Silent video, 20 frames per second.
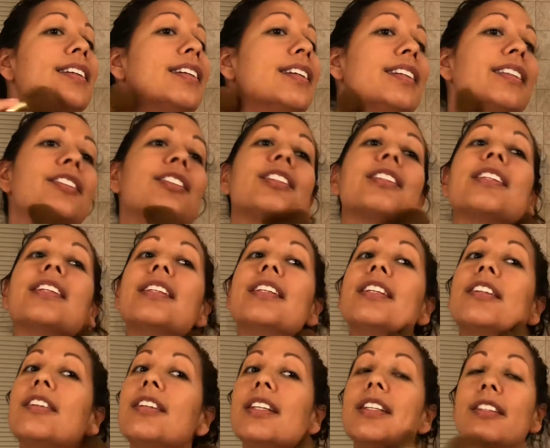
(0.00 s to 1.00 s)
And just a
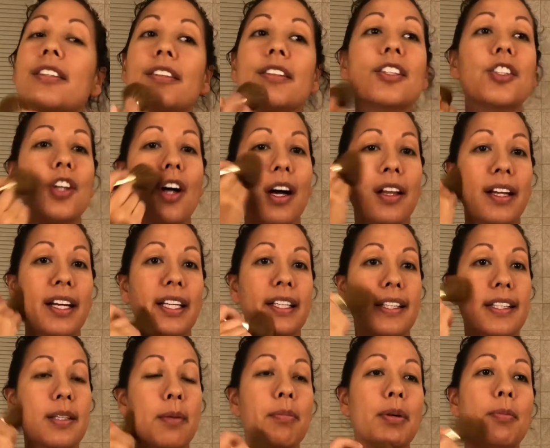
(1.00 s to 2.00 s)
little under the jawline.
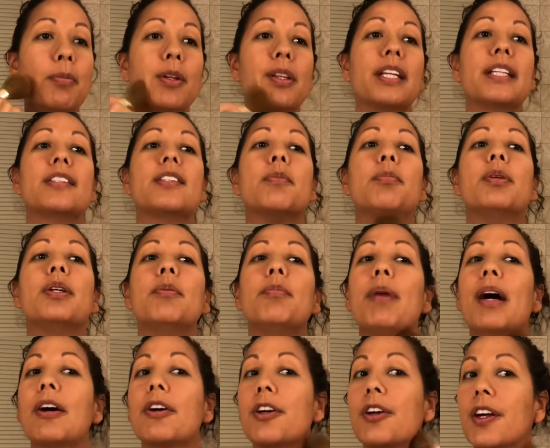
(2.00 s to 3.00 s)
Some people like to put
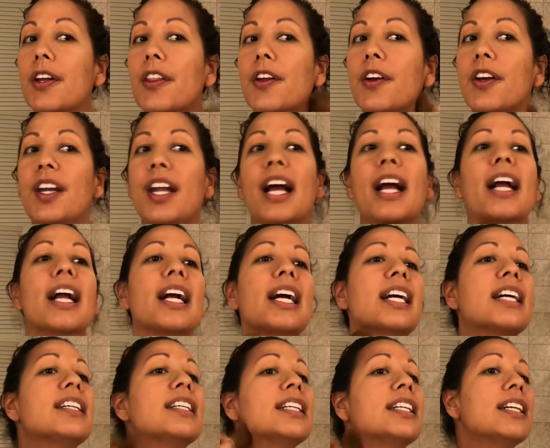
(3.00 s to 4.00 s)
powder on their neck.
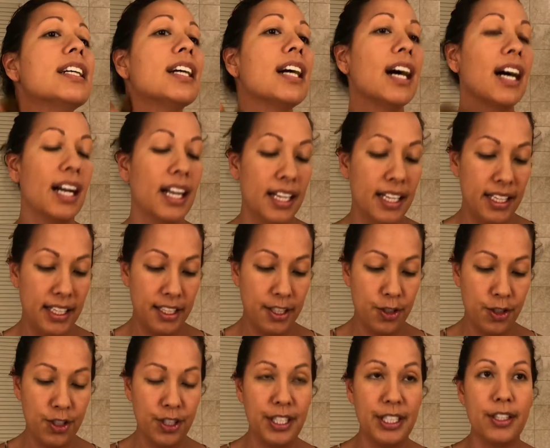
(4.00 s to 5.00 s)
I
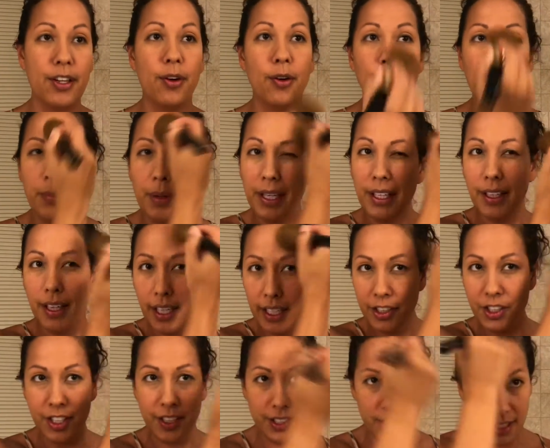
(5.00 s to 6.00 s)
usually don't, but I
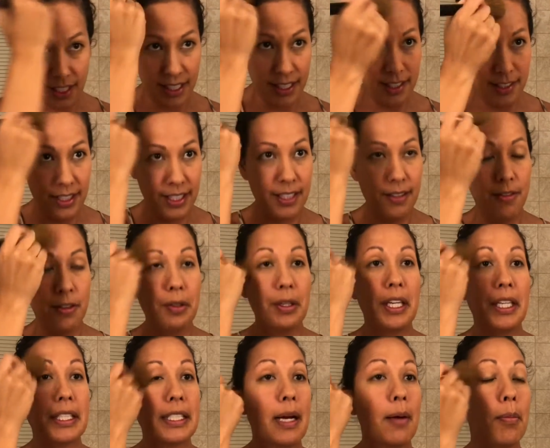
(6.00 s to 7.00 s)
just did to give you an
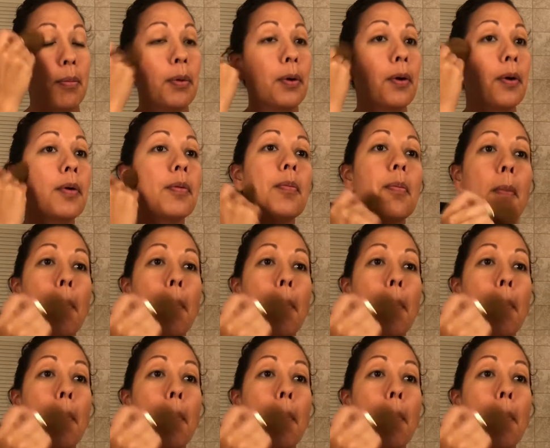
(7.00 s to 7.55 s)
example.